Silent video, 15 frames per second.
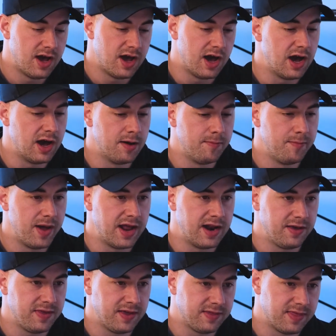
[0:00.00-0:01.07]
And
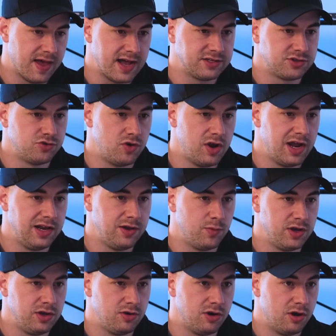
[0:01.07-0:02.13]
I think that's really where you